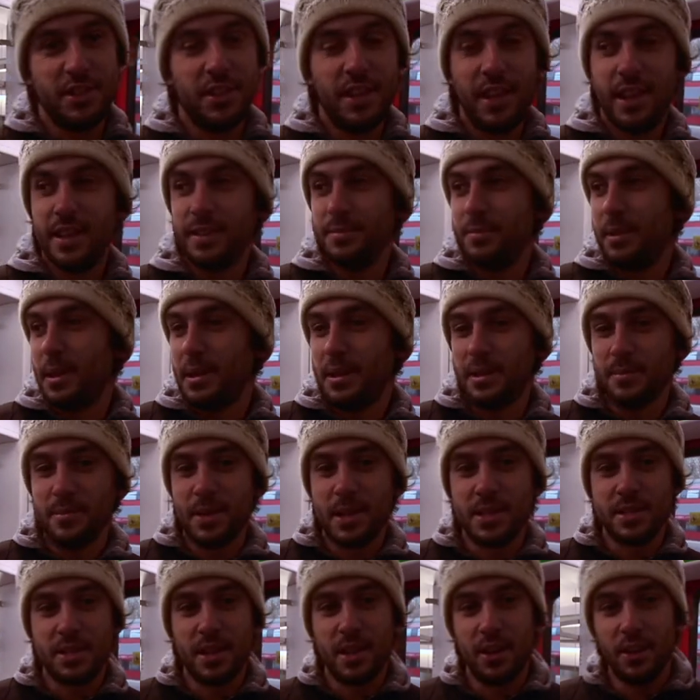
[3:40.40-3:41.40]
like being in
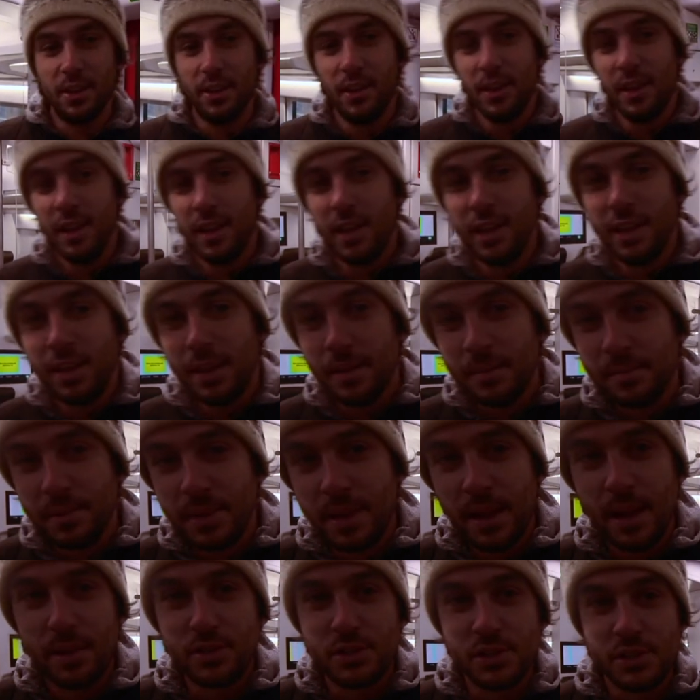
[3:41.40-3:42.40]
Moscow, but
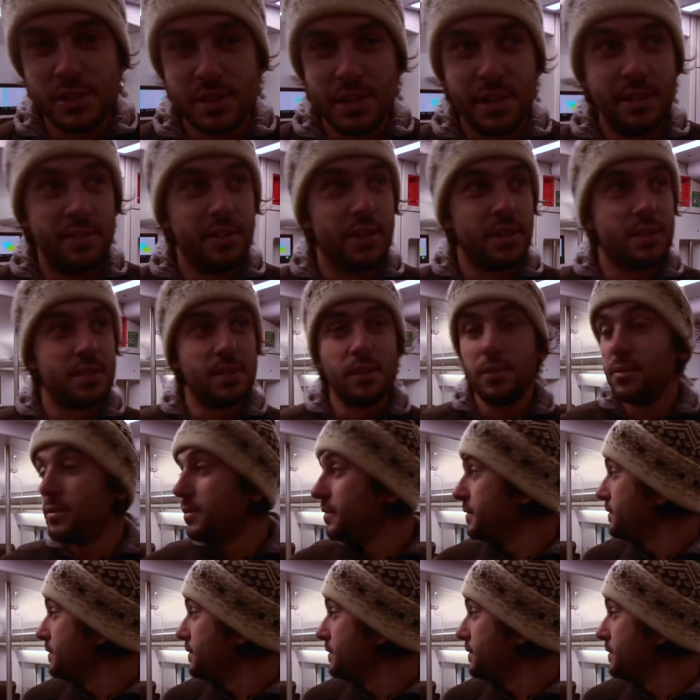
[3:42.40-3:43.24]
now she's leaving. So